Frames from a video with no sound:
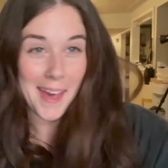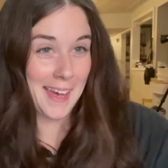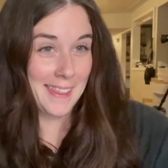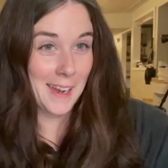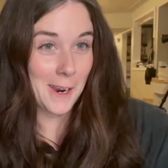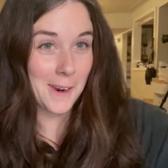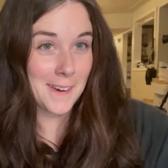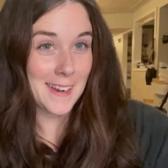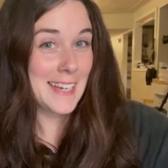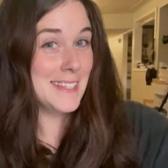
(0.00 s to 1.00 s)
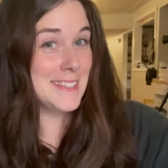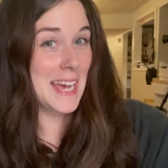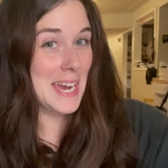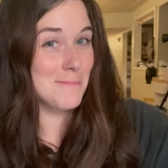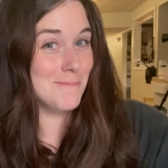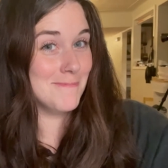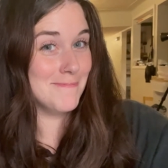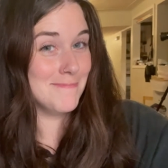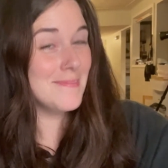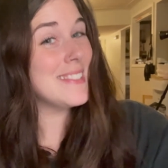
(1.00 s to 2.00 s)
Hey there, it's Sam.
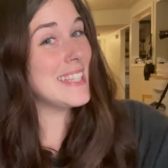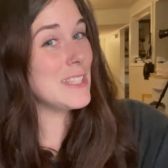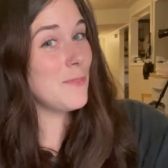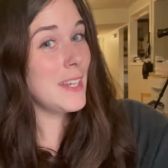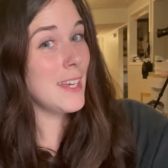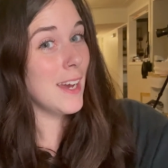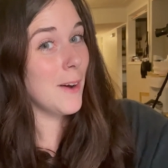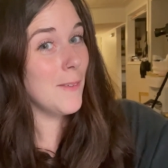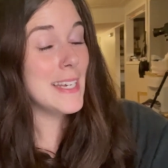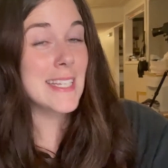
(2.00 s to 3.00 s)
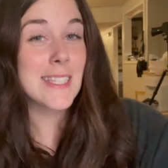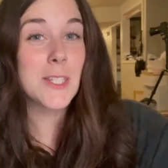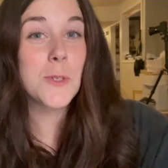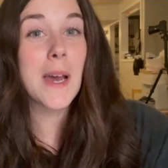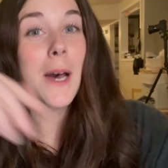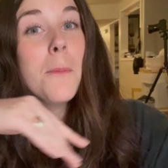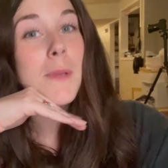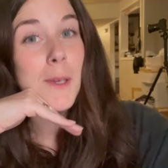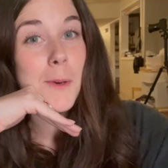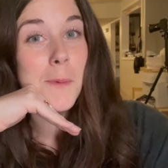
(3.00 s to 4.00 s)
This video is to
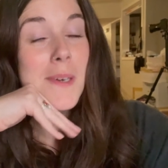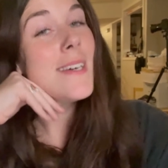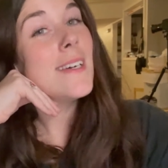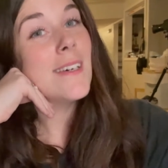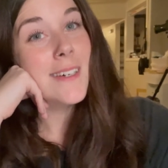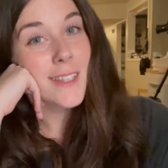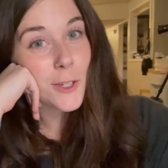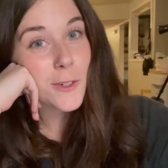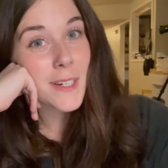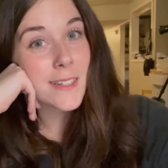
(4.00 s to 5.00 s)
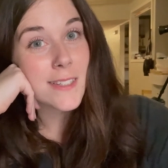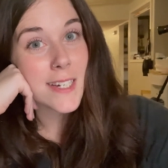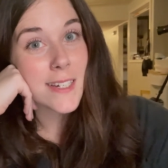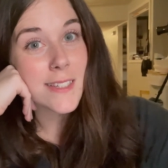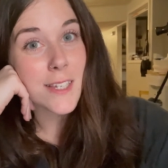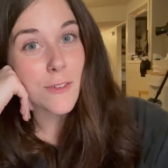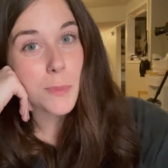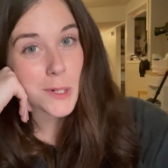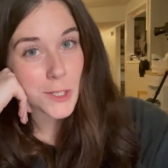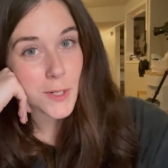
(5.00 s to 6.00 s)
help you learn how to take
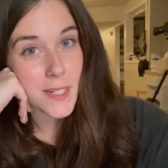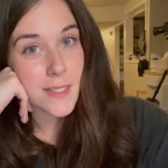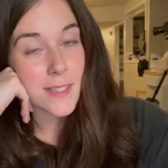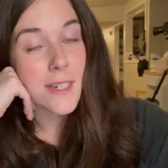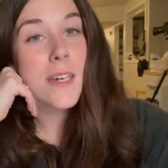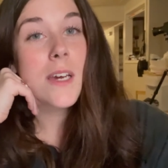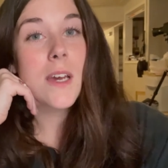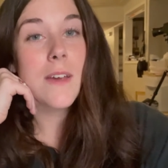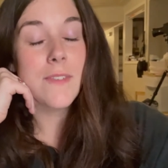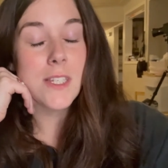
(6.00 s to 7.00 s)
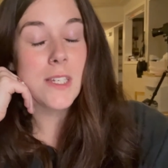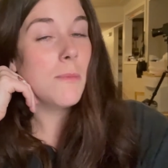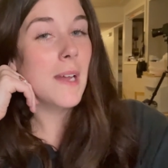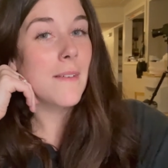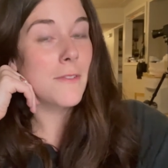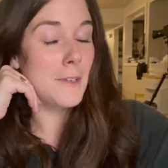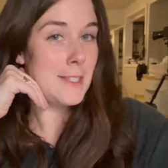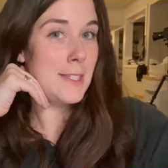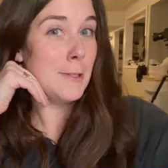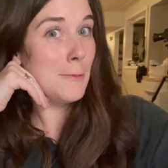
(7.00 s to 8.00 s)
self-portraits if you don't have a
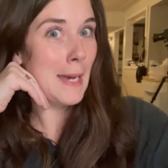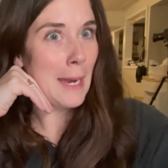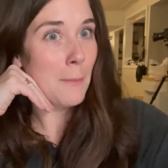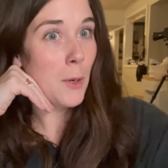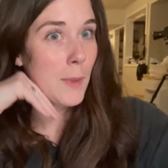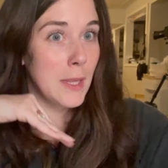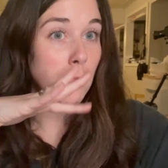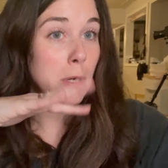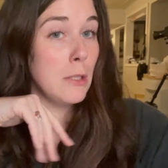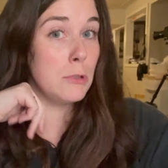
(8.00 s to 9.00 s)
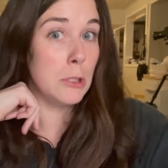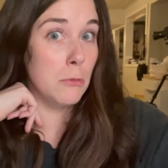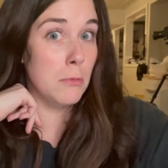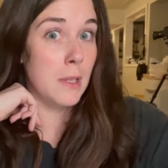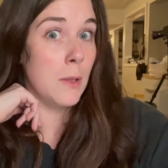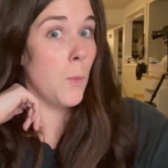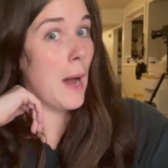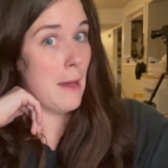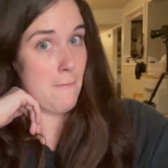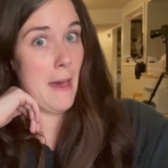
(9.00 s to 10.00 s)
fancy new camera with the Bluetooth and the
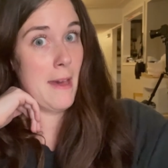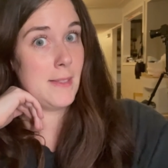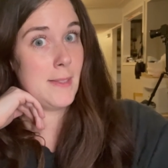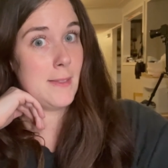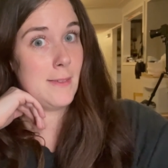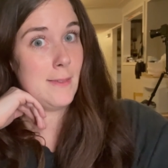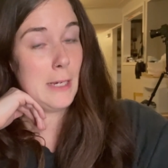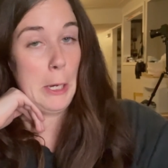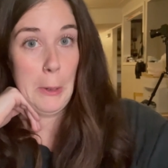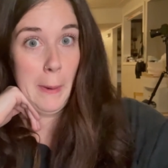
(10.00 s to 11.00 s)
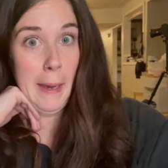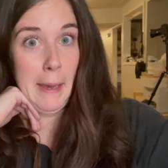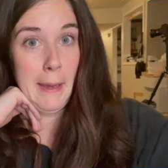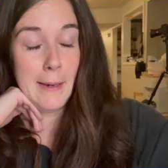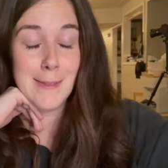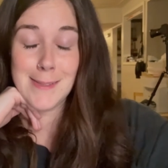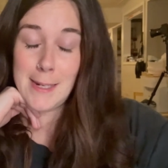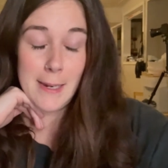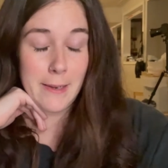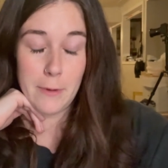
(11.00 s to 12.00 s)
Wi-Fi. Okay, because
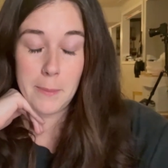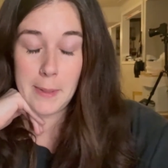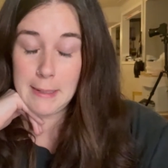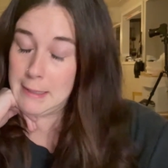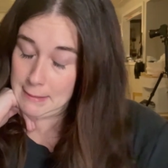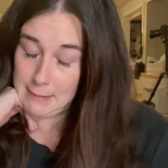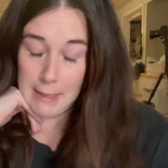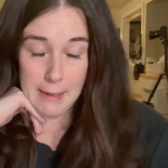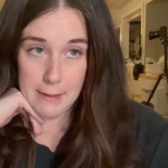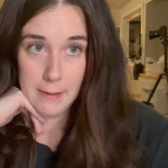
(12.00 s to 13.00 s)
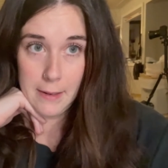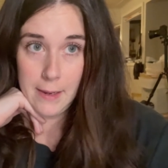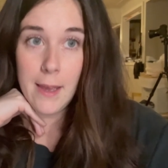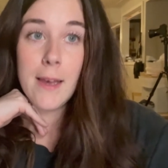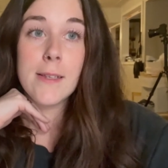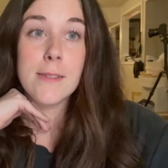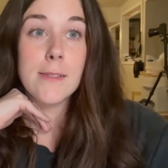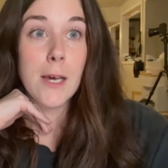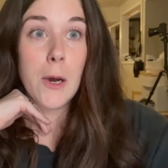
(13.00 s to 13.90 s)
not everybody got that.